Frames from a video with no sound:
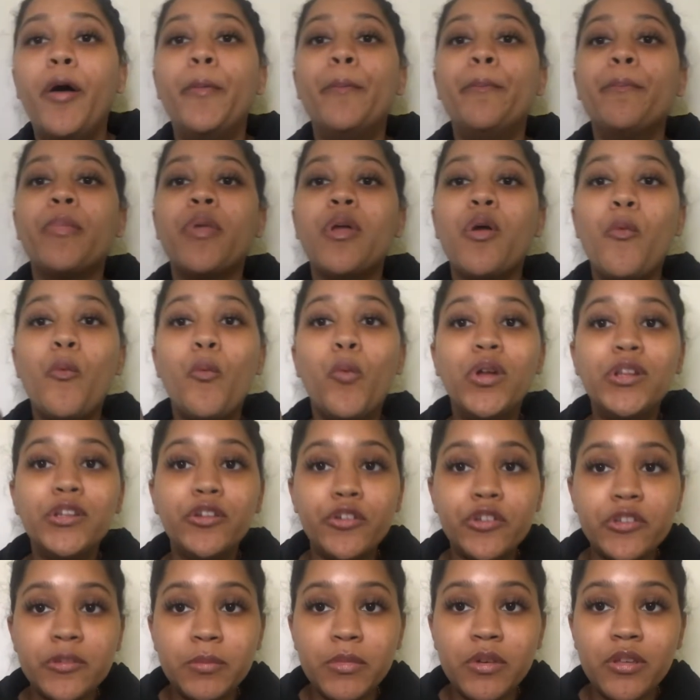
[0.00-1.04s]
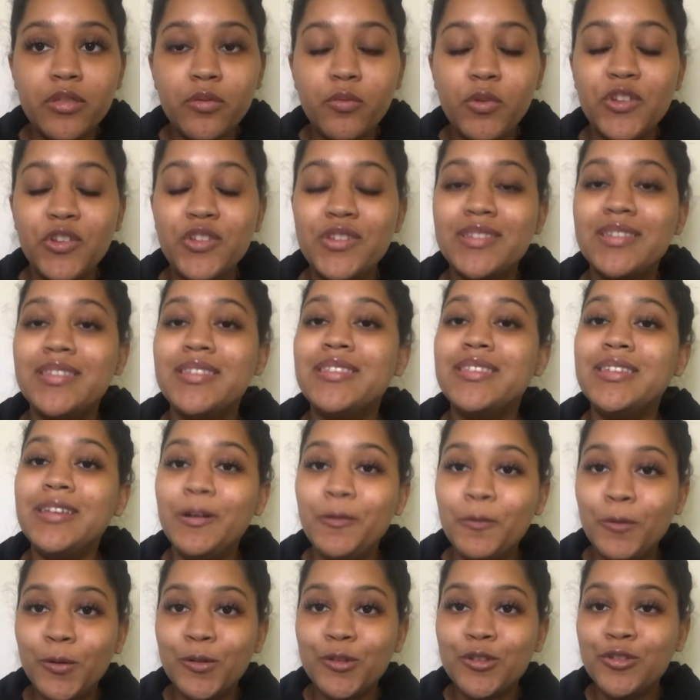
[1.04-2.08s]
Wondersmith, which is the sequel
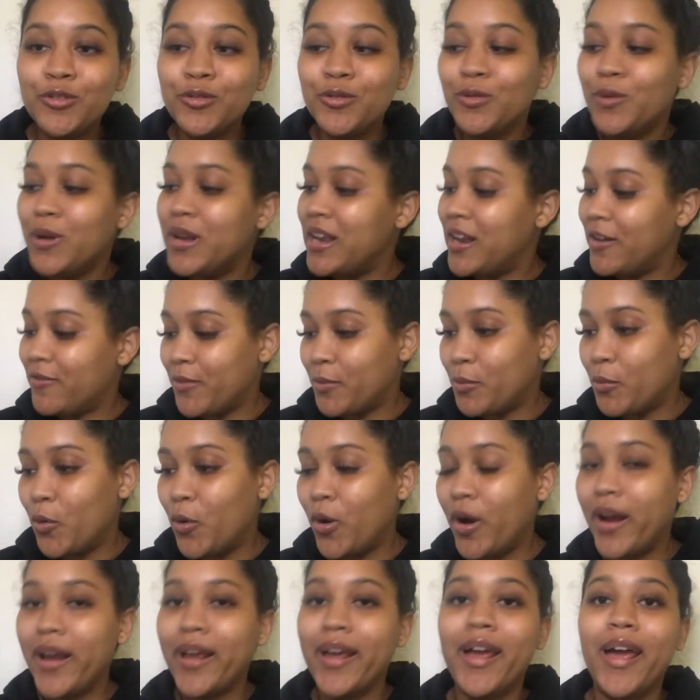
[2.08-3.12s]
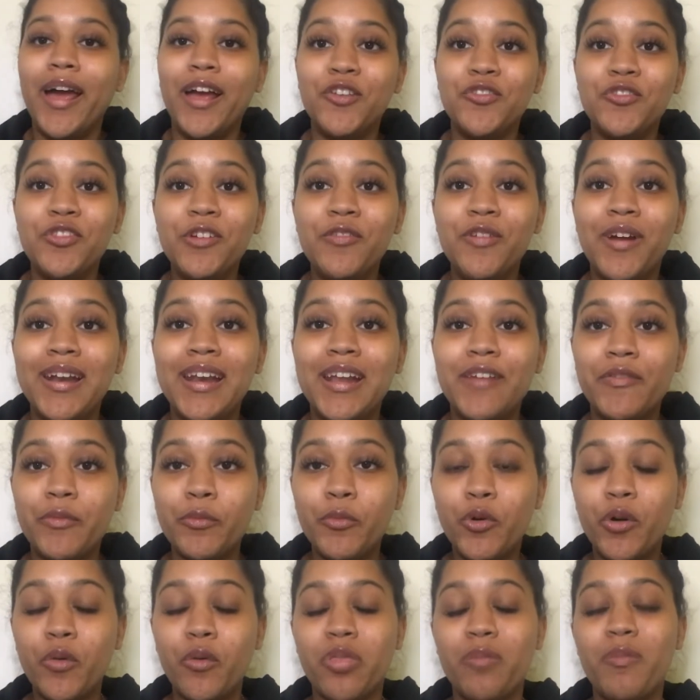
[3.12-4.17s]
to Nevermore. I actually read Nevermore
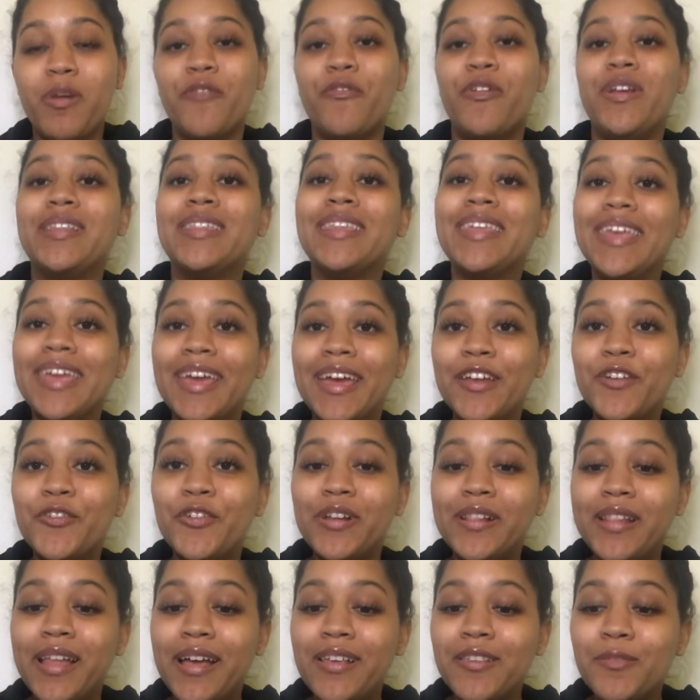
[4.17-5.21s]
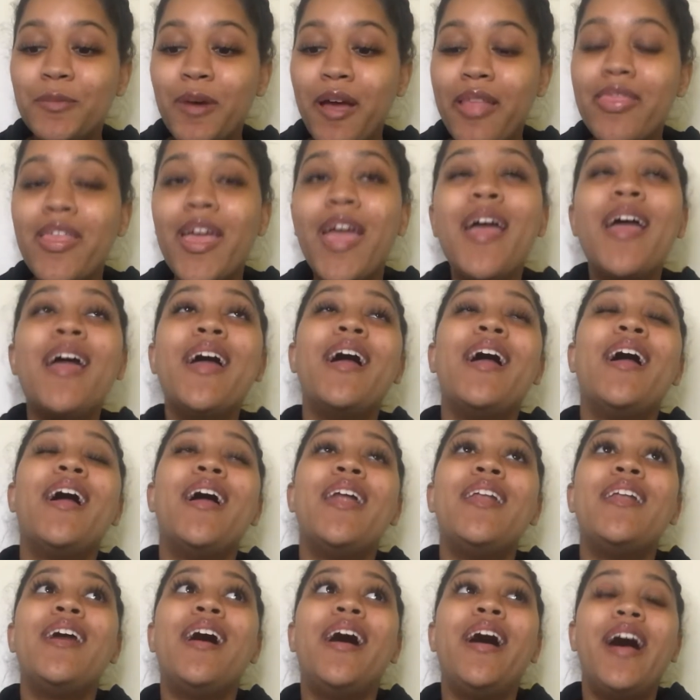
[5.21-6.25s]
with my friend Leandra last month and
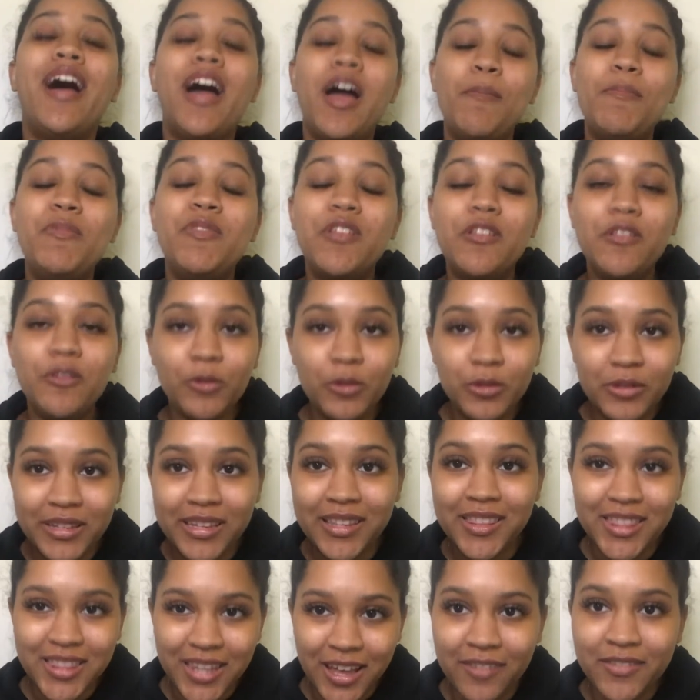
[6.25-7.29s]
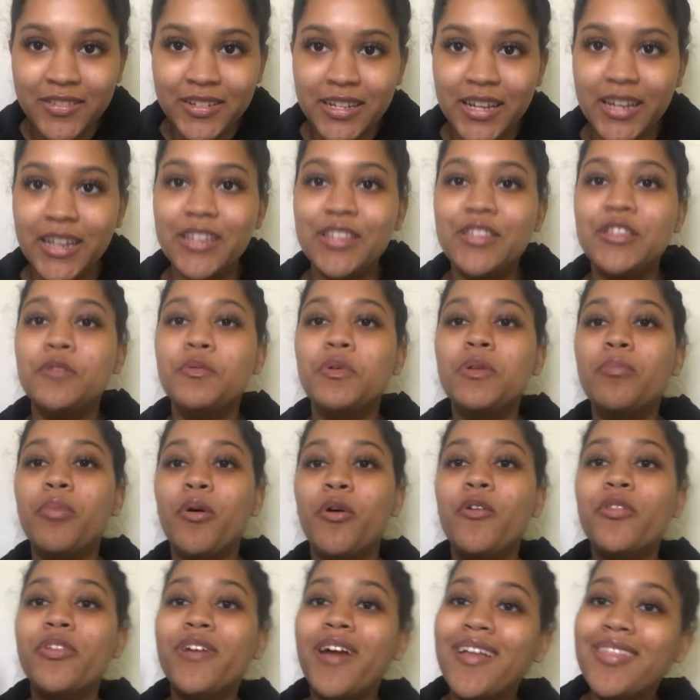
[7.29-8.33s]
absolutely loved it. So we both
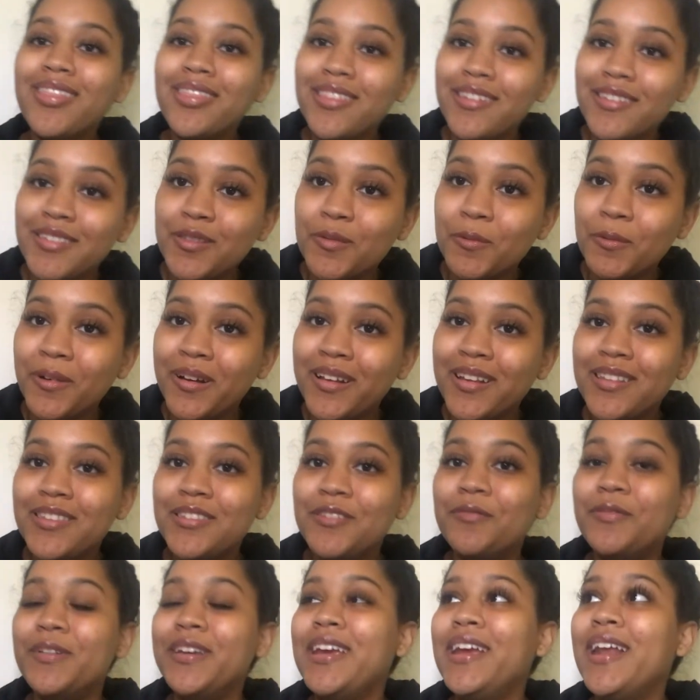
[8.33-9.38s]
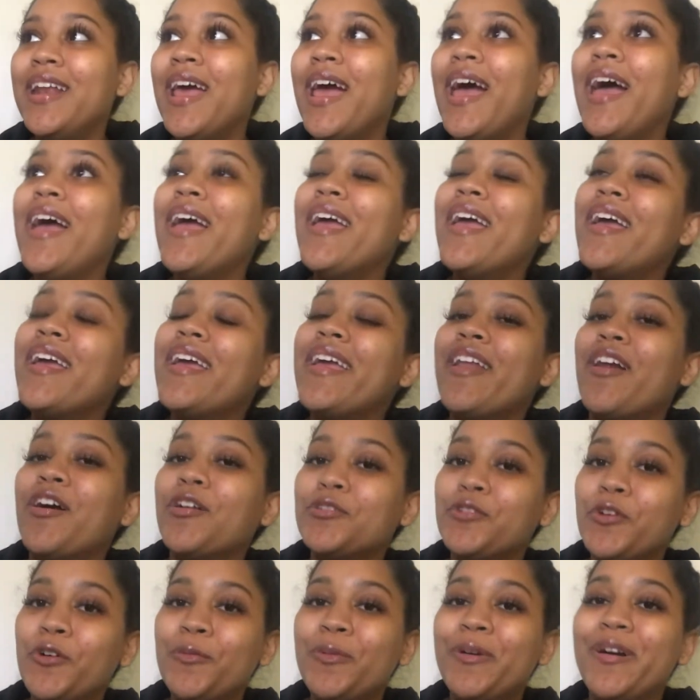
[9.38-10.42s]
got this one to read in
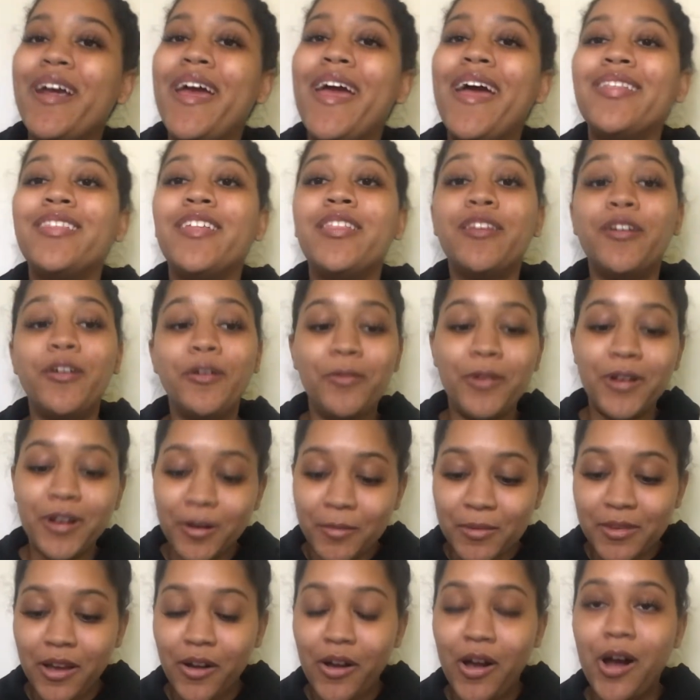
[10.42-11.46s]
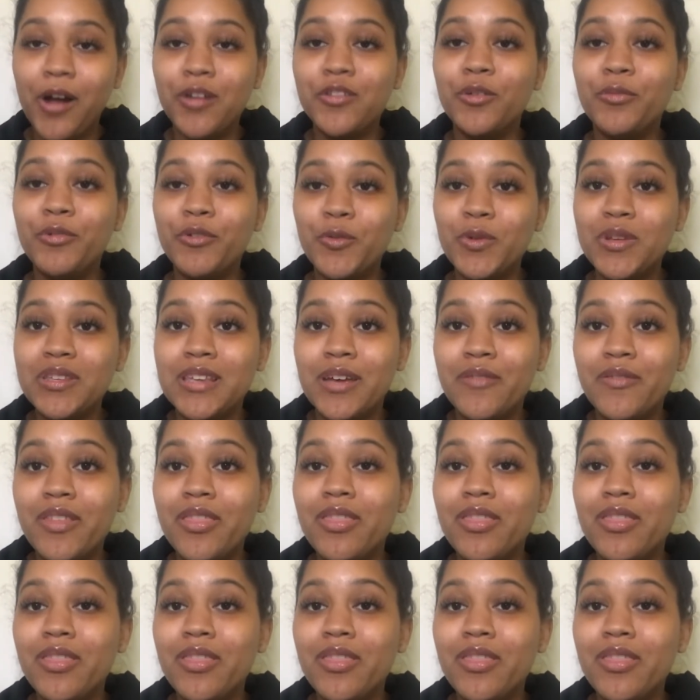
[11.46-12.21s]
October, and the third one comes out October 27th.